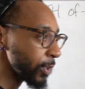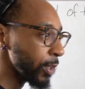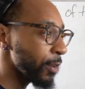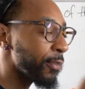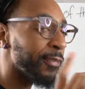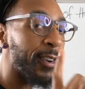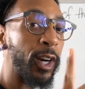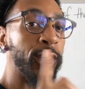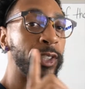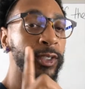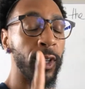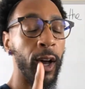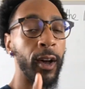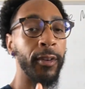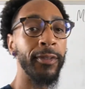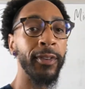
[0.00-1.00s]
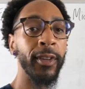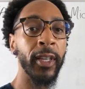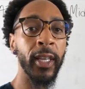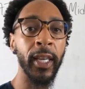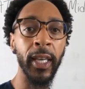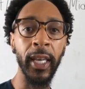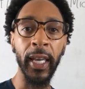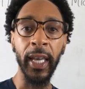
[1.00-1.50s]
first off,
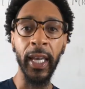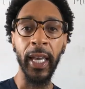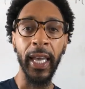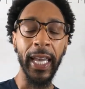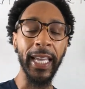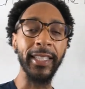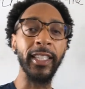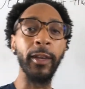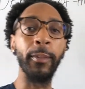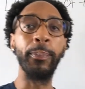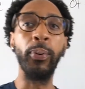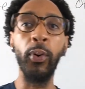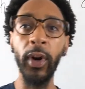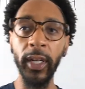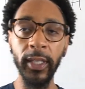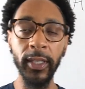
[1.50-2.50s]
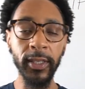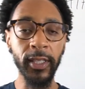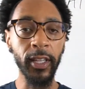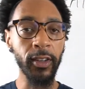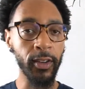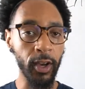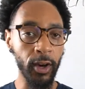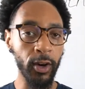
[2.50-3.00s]
it's important to
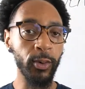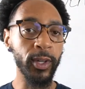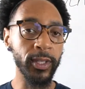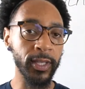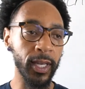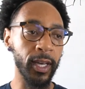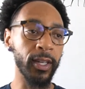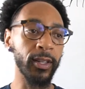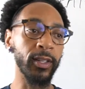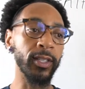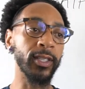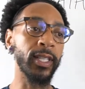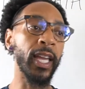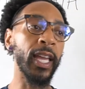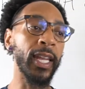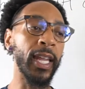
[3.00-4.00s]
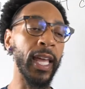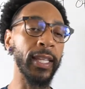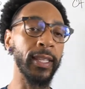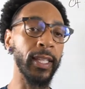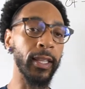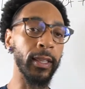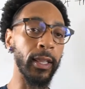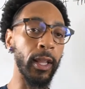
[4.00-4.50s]
know and to understand that
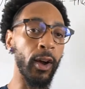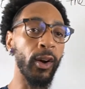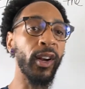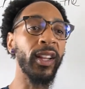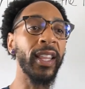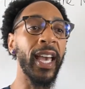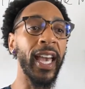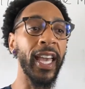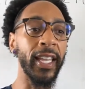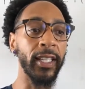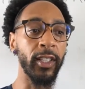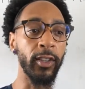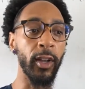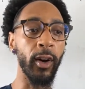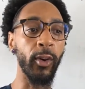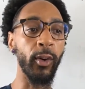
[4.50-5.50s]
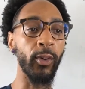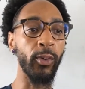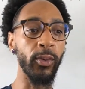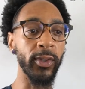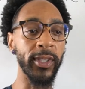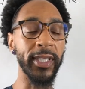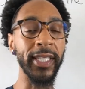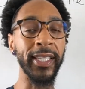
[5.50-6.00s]
the longer that,
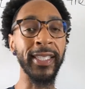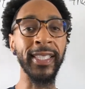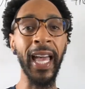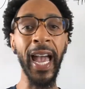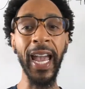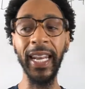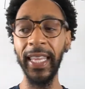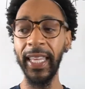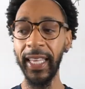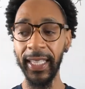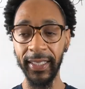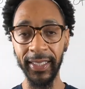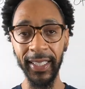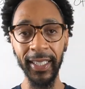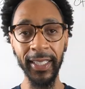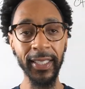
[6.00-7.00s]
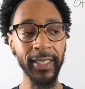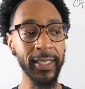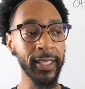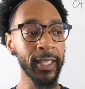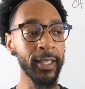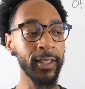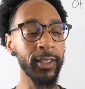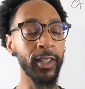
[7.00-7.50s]
society exists,
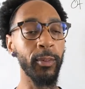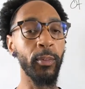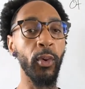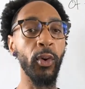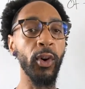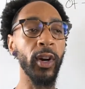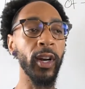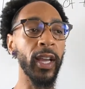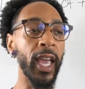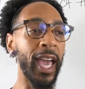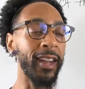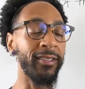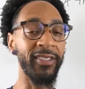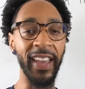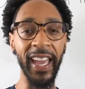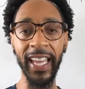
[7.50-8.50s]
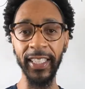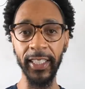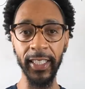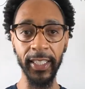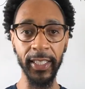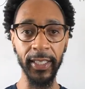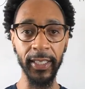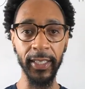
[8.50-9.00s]
the more
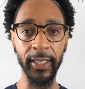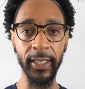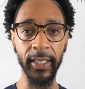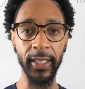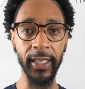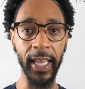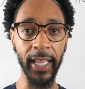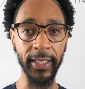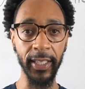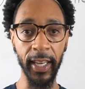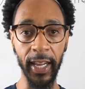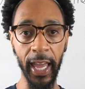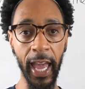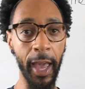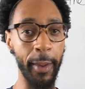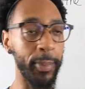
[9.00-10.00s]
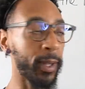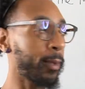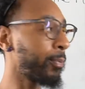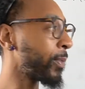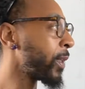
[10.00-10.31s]
advances that's going to happen.